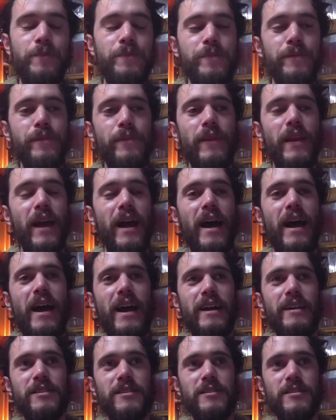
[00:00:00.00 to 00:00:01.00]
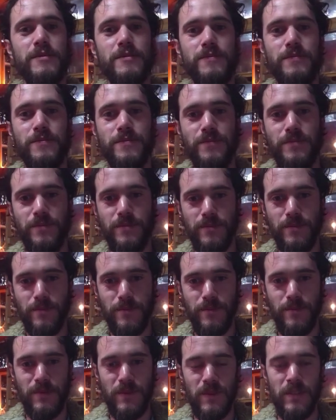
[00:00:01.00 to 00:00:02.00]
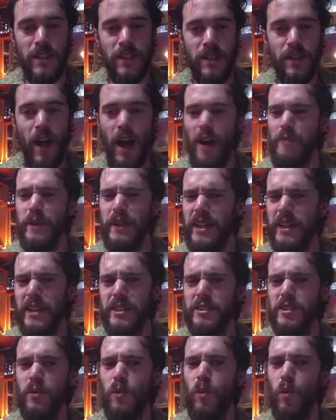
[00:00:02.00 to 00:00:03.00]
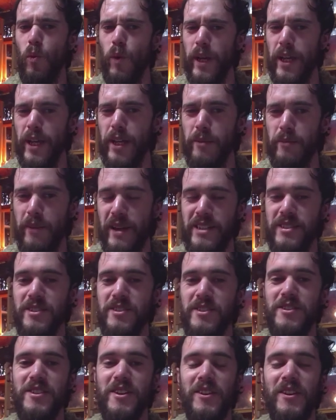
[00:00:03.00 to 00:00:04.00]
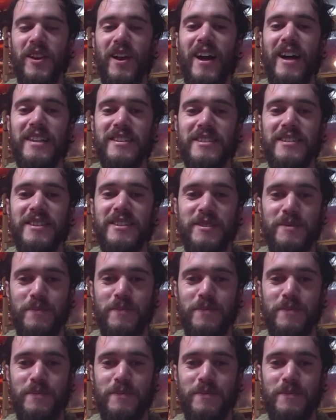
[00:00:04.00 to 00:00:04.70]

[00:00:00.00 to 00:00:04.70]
Or they say and, they yeah. I've been getting some weird messages online since